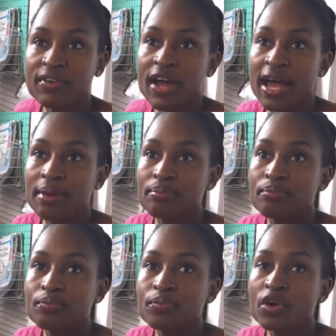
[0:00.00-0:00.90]

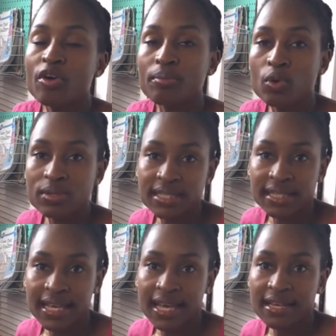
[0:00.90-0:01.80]
I'm crumb coating
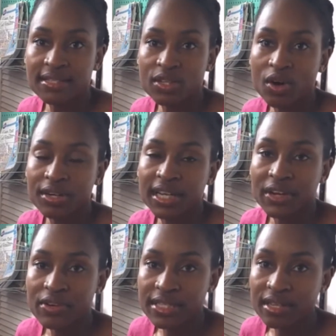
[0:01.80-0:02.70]
cakes or
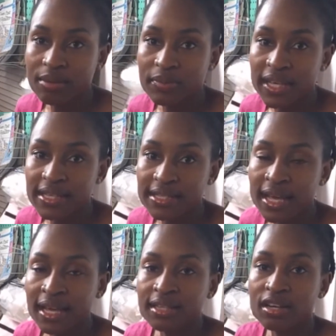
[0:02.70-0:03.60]
decorating cupcakes,
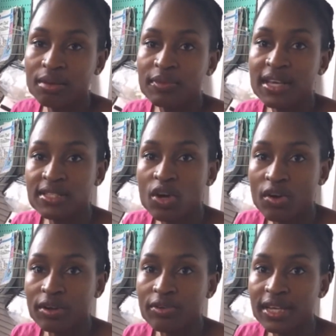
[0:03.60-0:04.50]
the cupcakes are
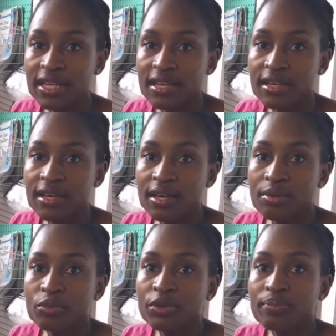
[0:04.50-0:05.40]
already
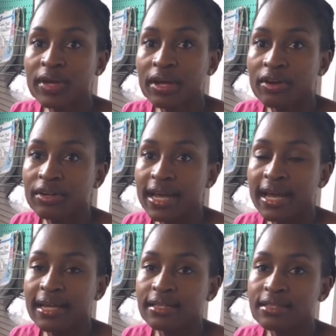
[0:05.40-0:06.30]
prepared,
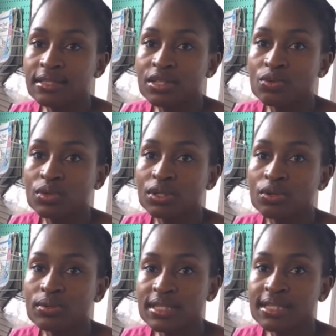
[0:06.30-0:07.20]
and you would
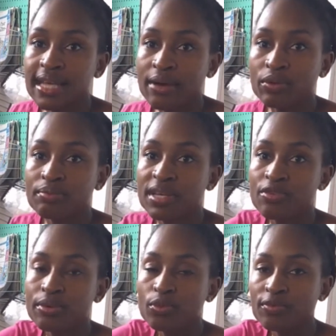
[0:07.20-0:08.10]
notice I would be
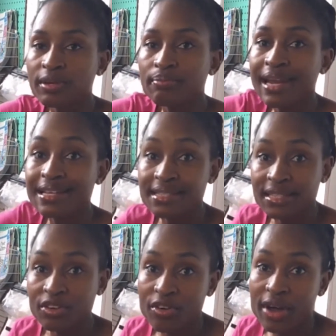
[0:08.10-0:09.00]
removing
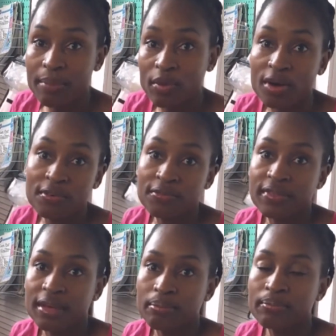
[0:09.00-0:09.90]
plastic wrap off of
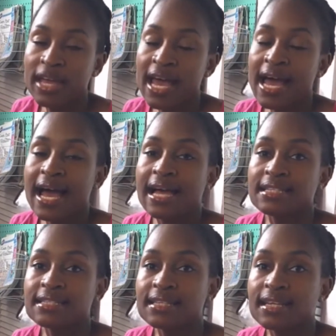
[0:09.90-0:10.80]
them. And
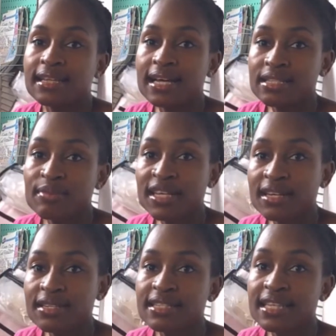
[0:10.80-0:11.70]
that's
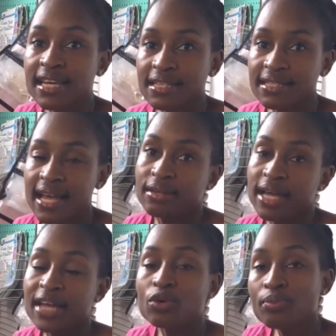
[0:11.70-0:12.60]
because, yes,
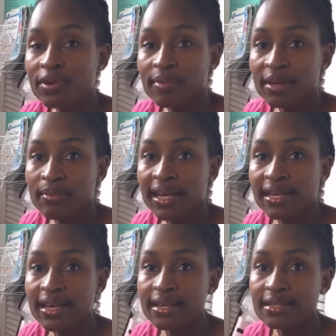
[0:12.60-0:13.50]
I do pre-bake my
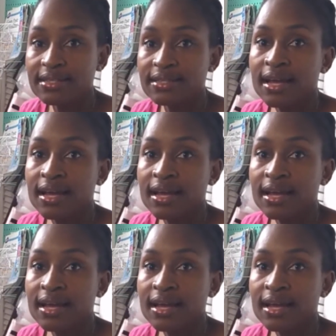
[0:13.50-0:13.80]
cakes.